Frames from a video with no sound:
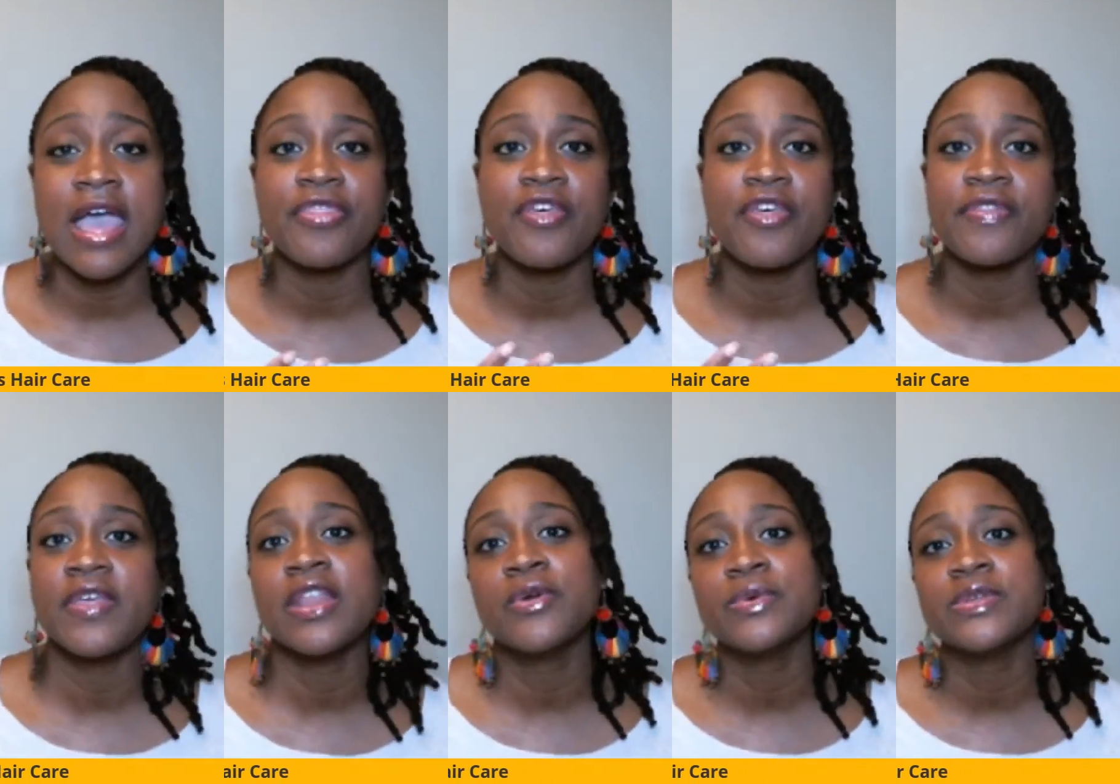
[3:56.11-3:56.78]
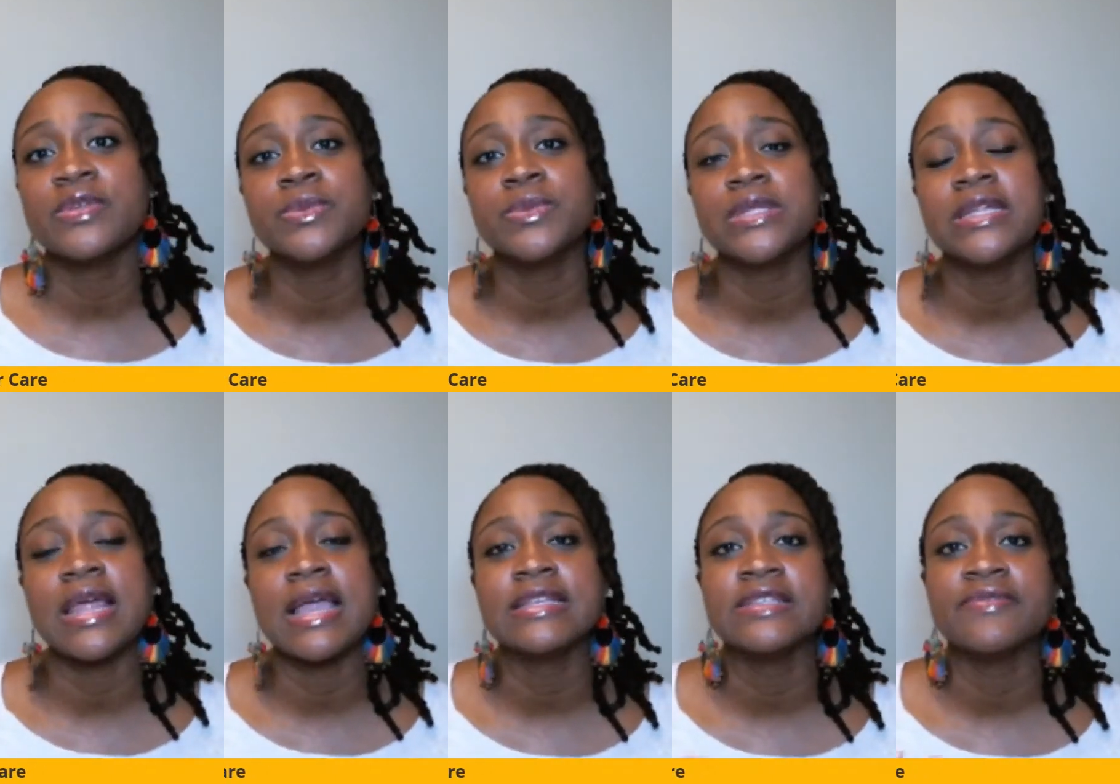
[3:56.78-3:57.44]
I thought that it was really
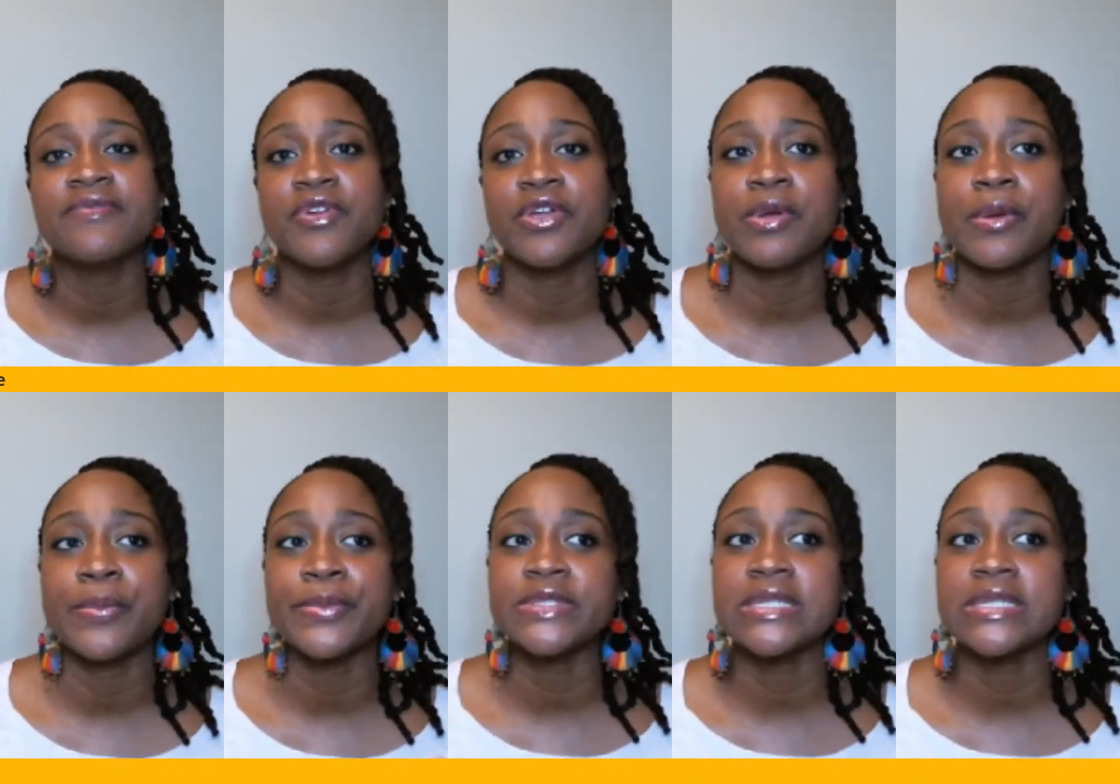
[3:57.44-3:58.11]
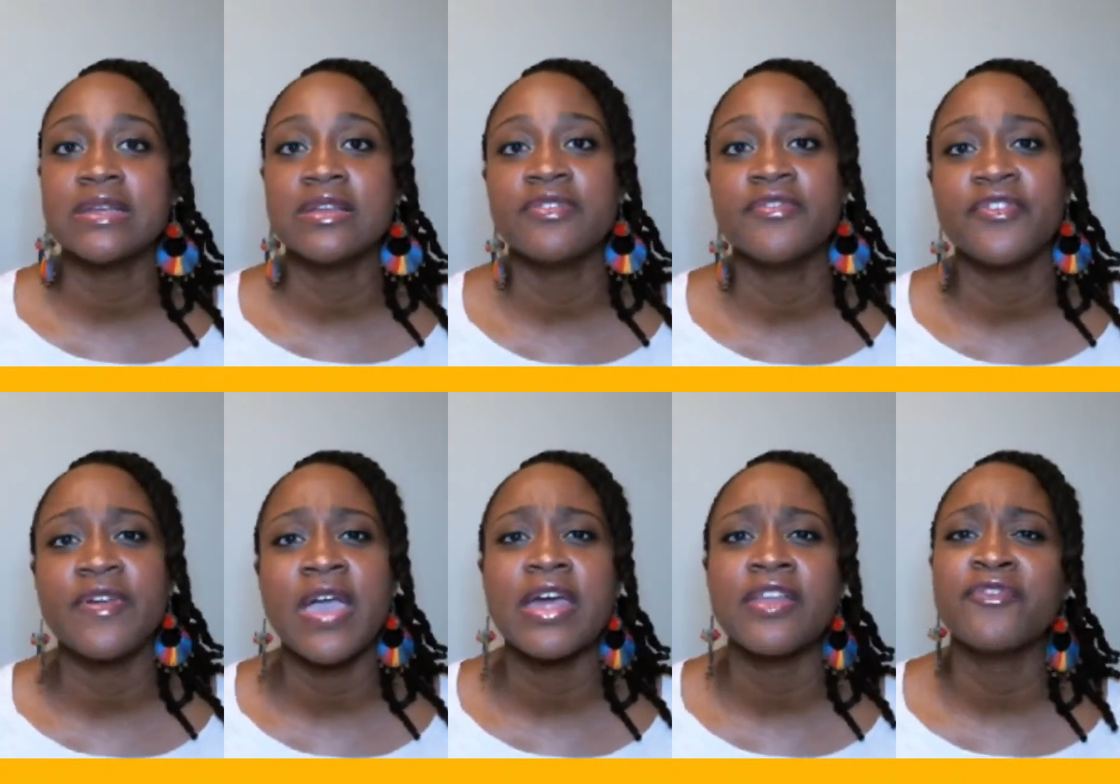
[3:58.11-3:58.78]
nice and very representative
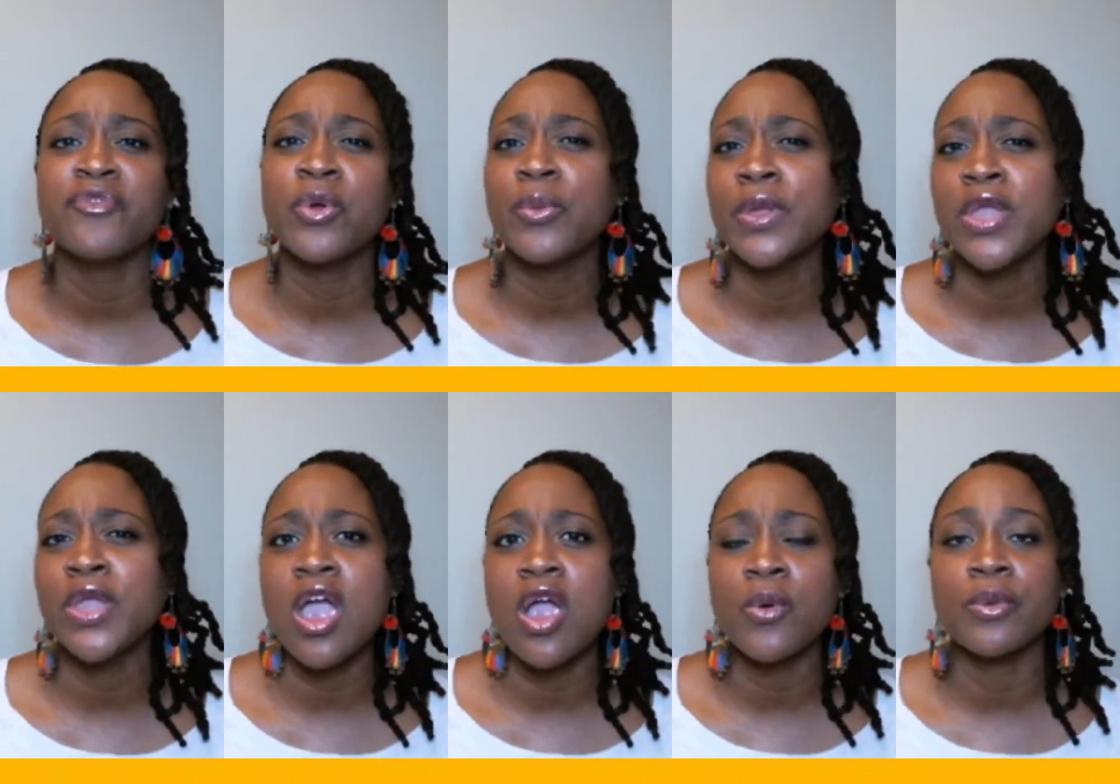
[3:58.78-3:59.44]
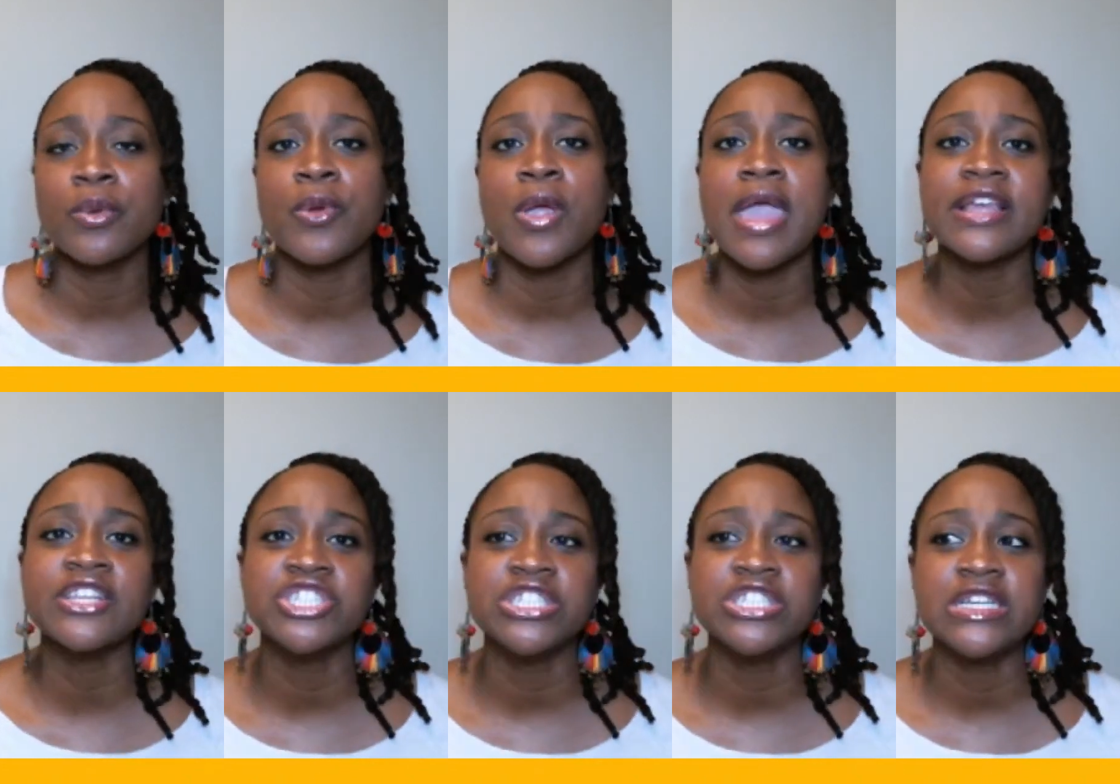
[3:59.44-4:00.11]
of kind of where we are. We were
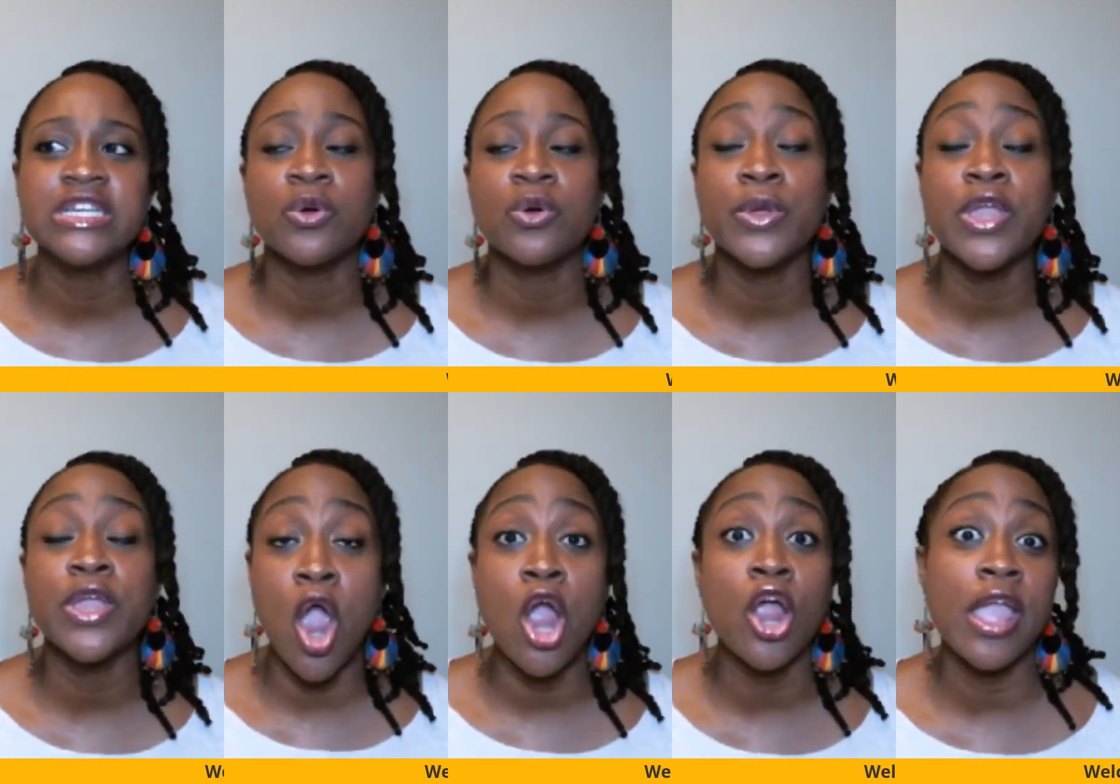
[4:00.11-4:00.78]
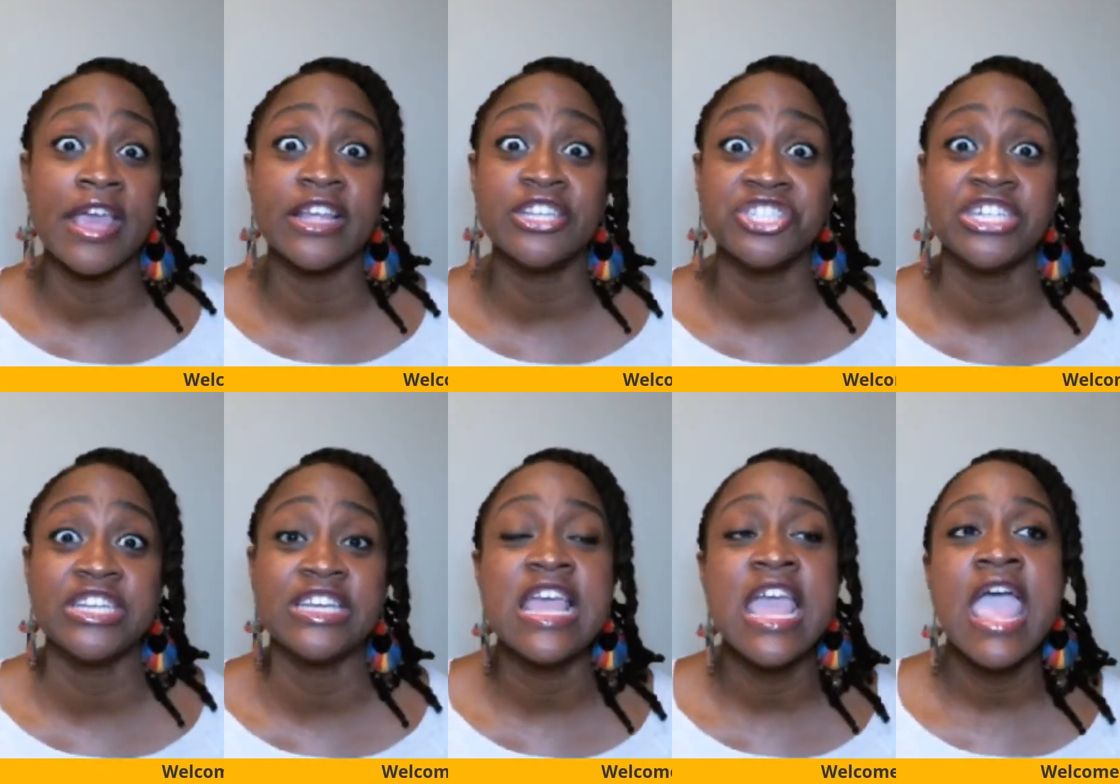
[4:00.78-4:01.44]
edgy. We are
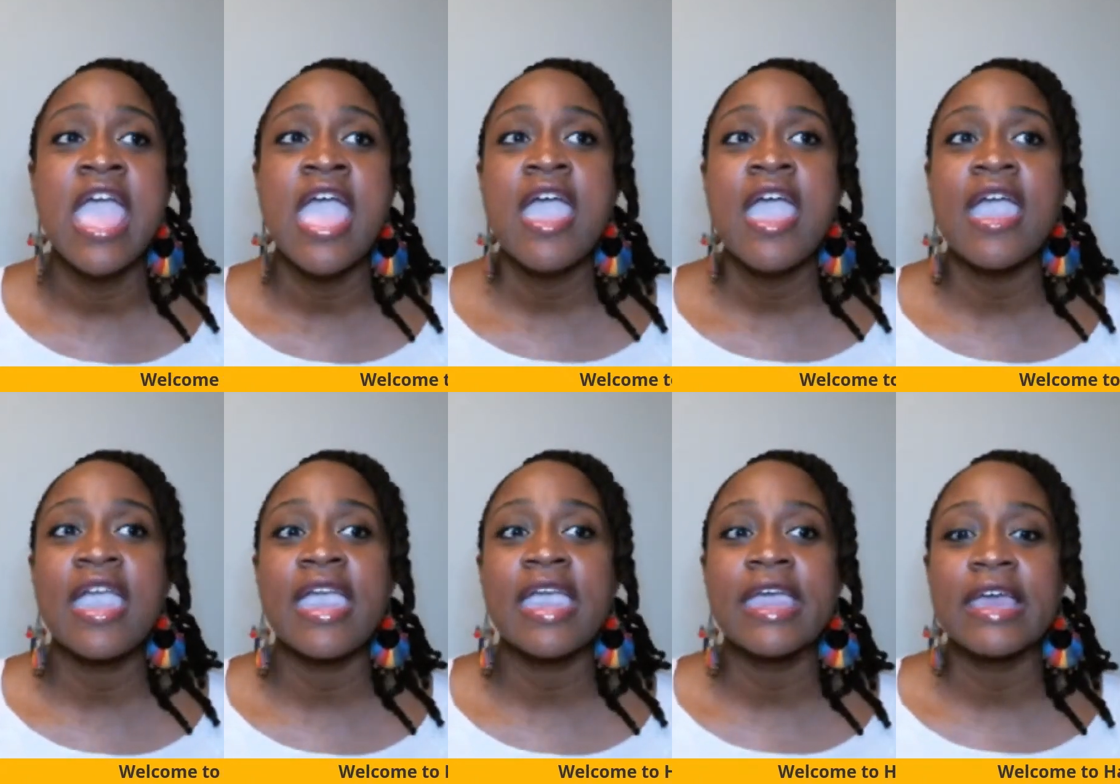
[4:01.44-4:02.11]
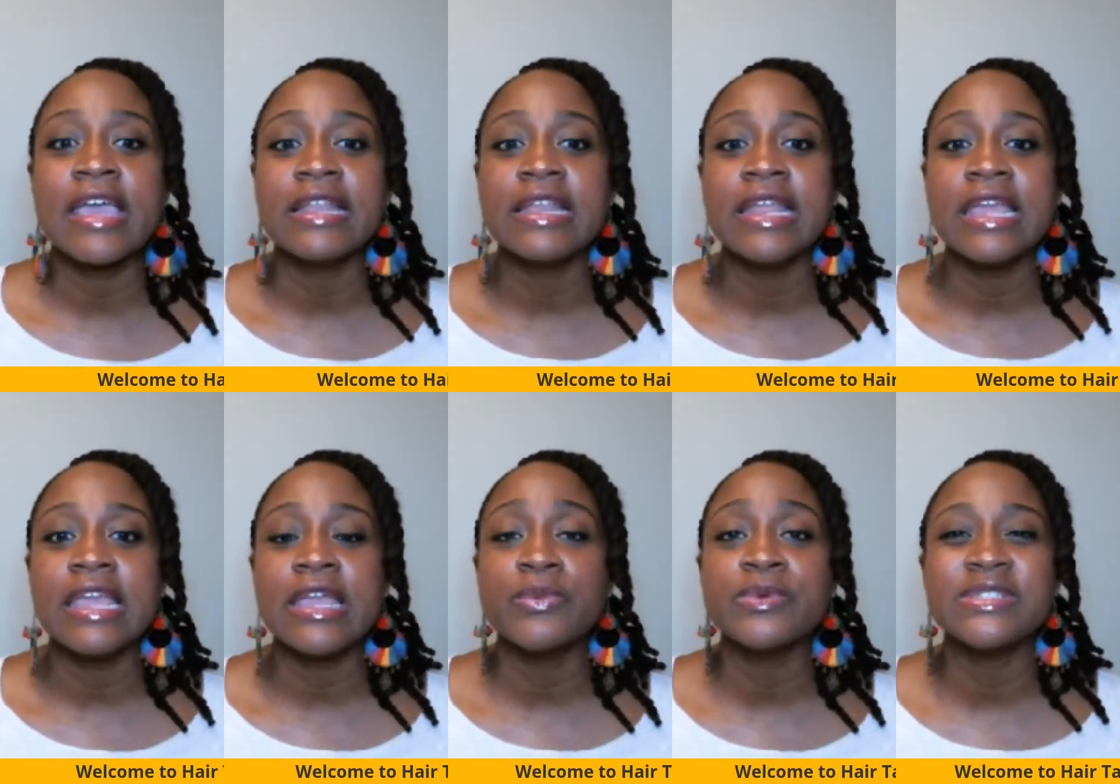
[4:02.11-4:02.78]
edgy, and
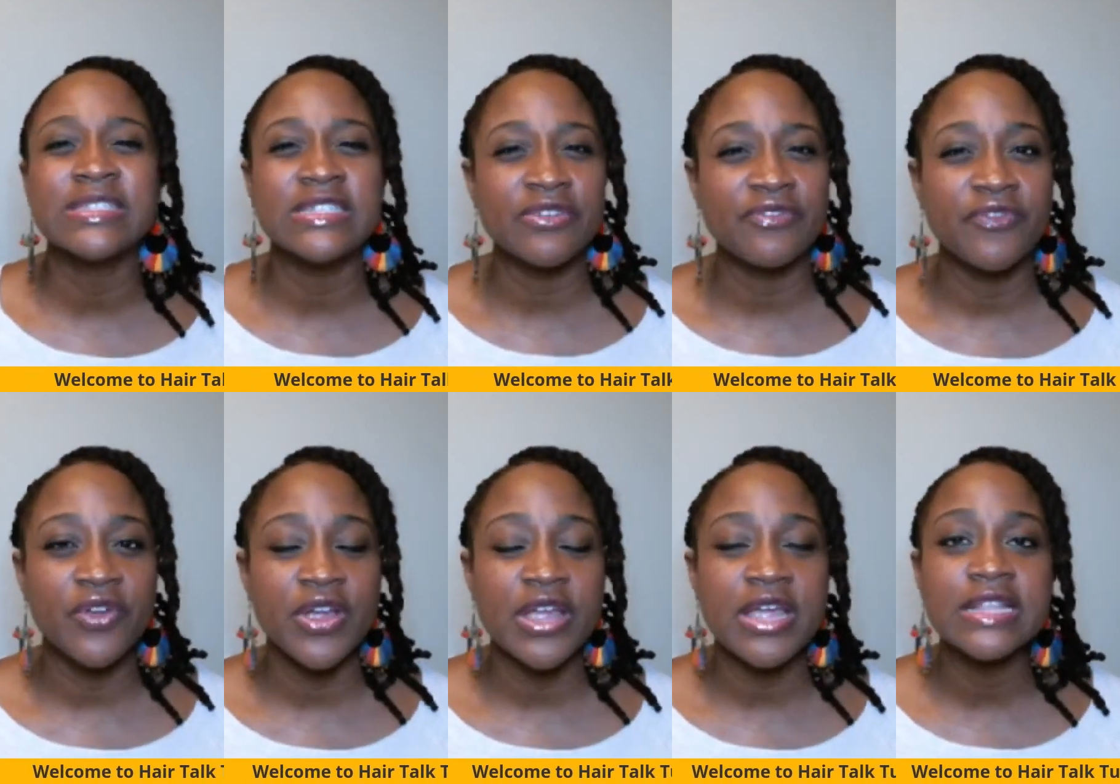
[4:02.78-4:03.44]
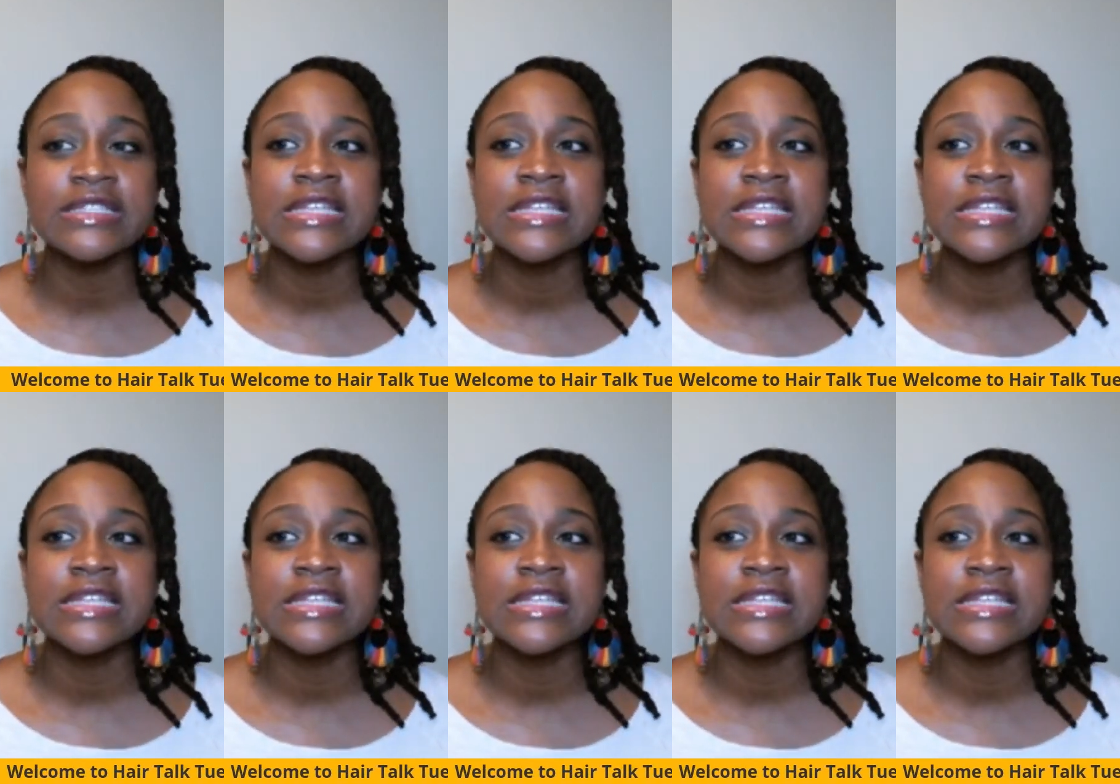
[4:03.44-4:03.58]
it was different.